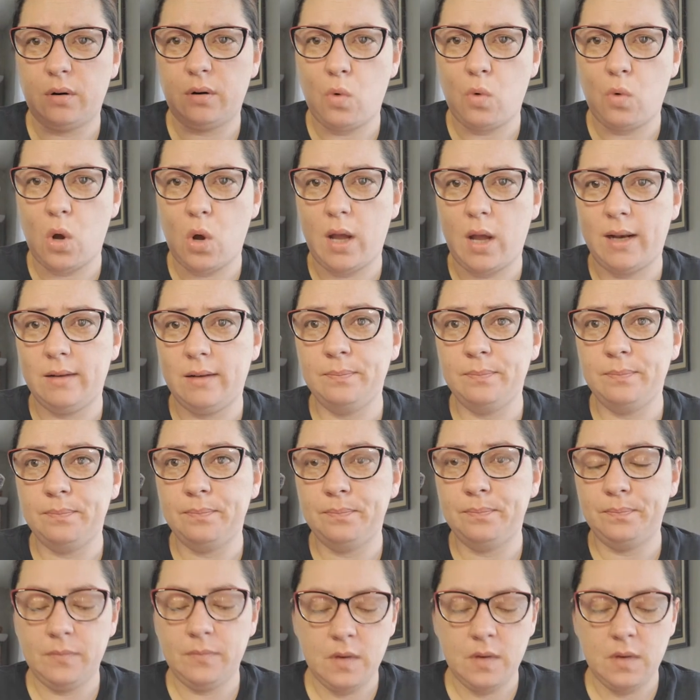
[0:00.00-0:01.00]
one.
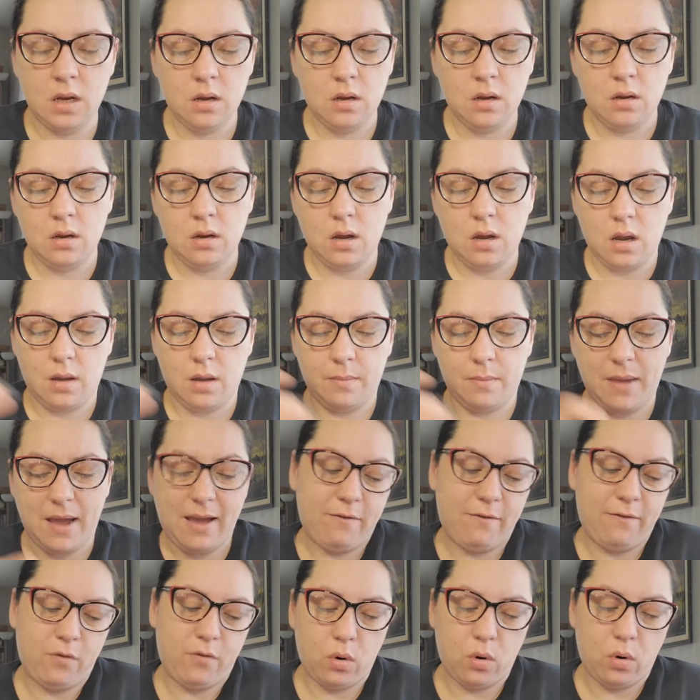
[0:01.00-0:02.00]
Um, I
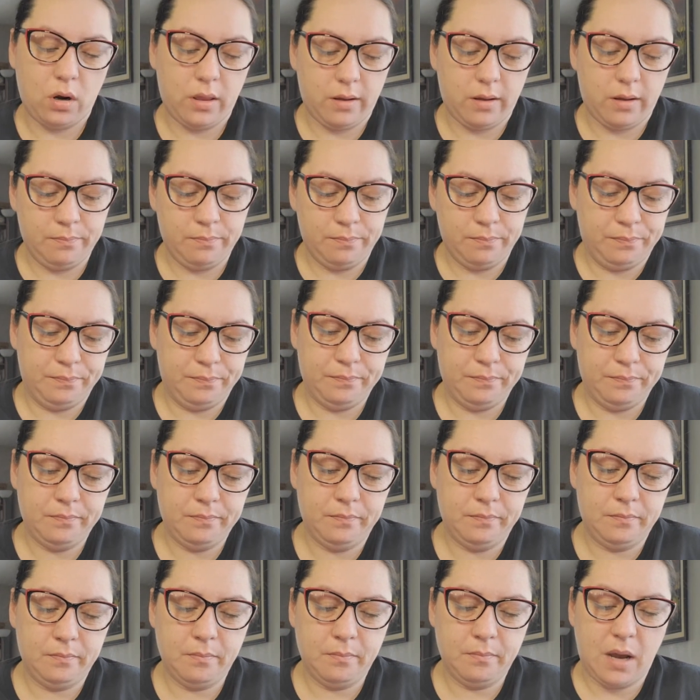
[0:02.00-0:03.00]
have four of them.
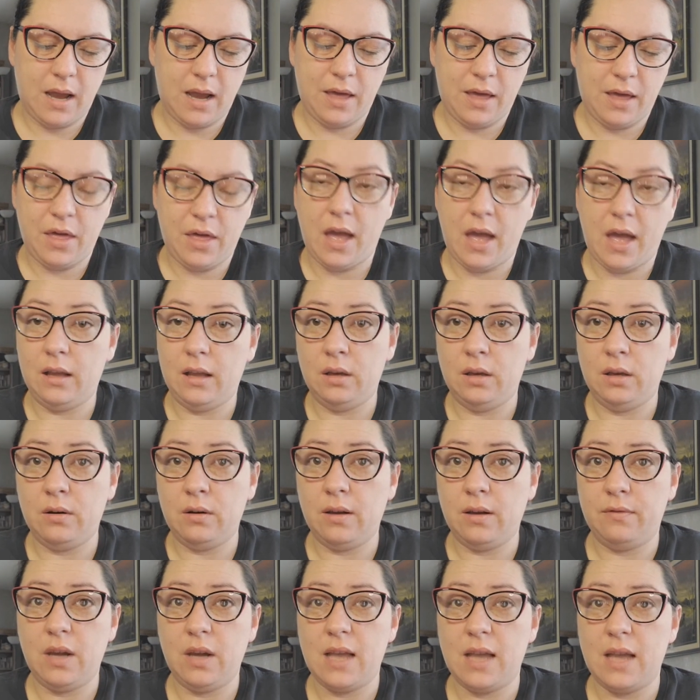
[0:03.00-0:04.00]
But I thought you,
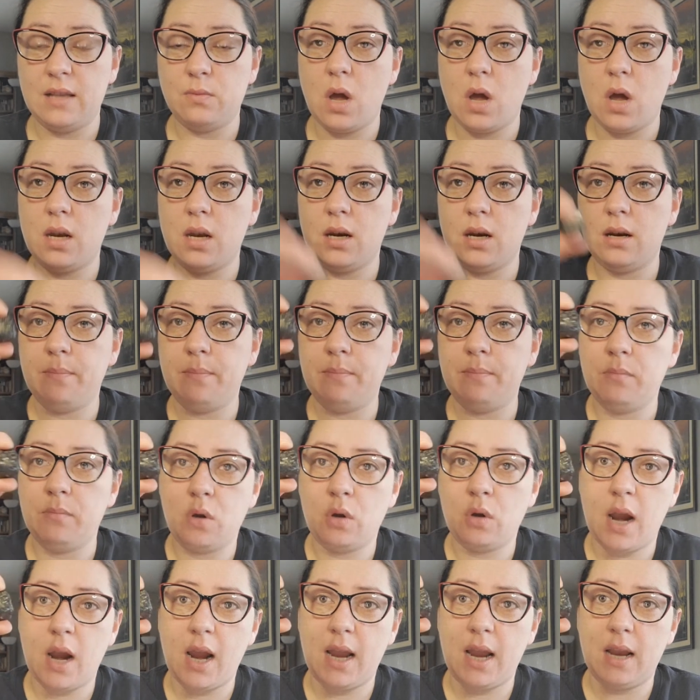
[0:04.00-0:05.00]
if you guys wanted them,
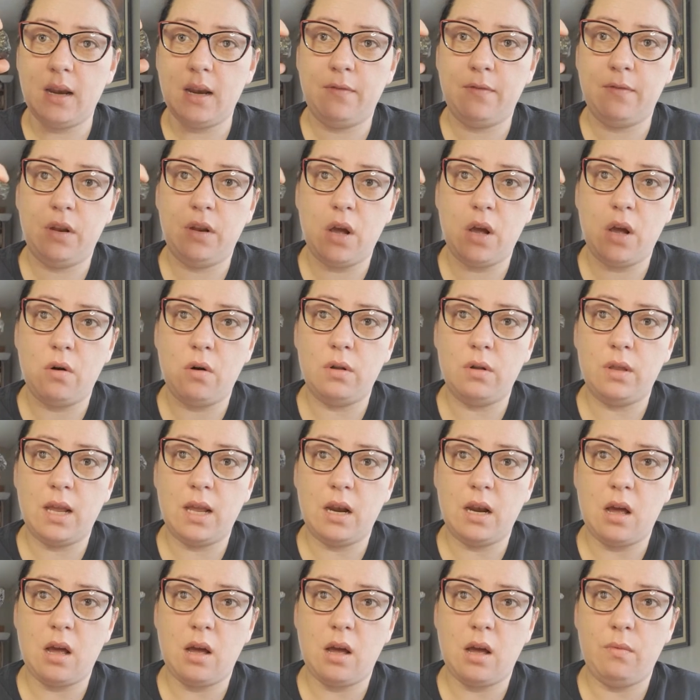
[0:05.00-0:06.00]
great. If you don't, then
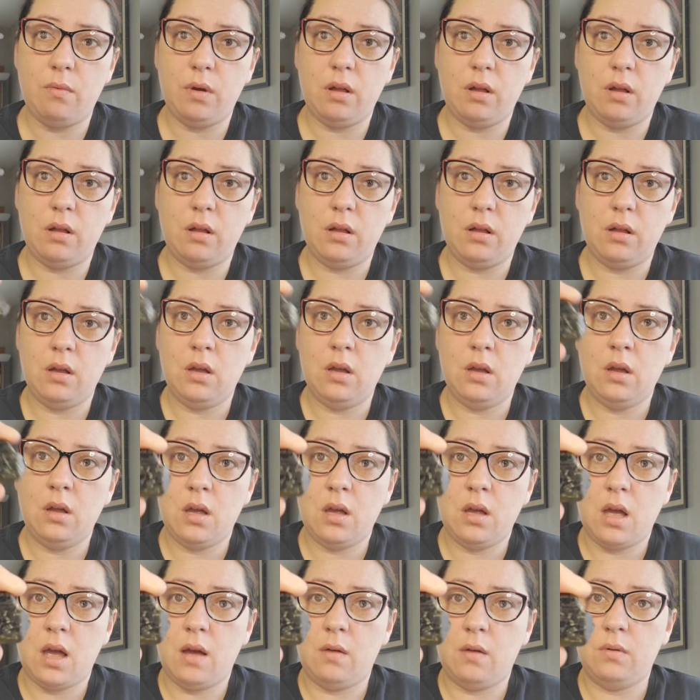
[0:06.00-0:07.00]
I will
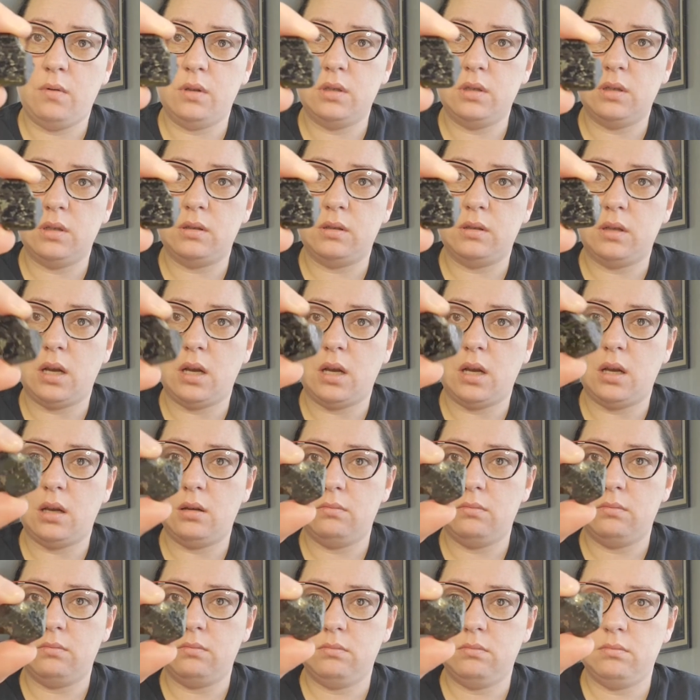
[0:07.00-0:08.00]
I will just uh,
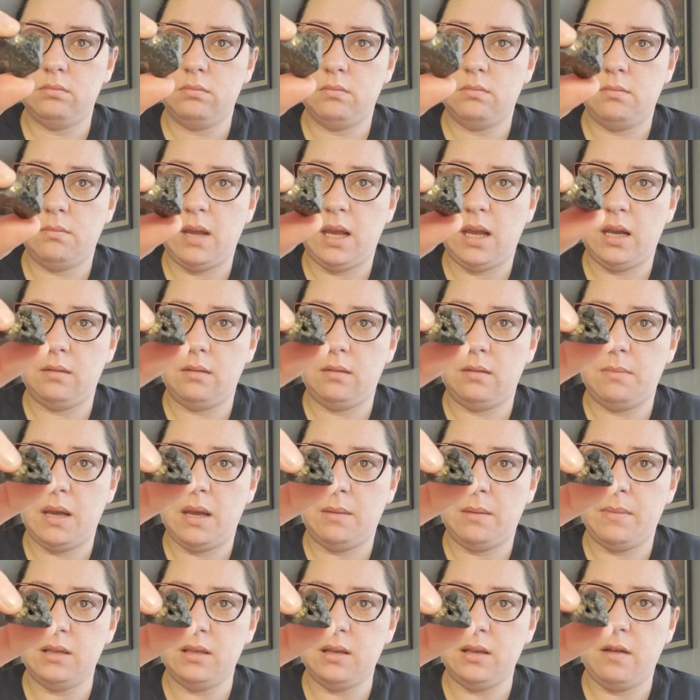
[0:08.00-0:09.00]
make
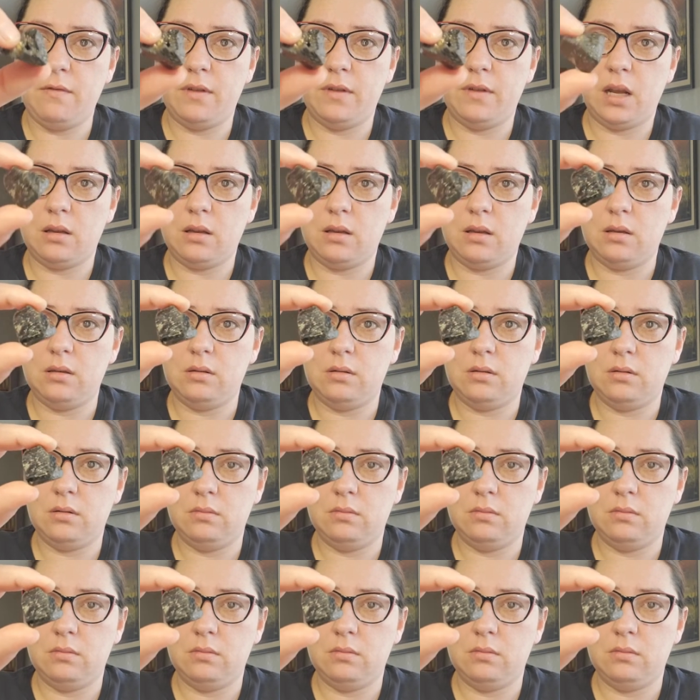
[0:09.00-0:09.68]
make myself a necklace.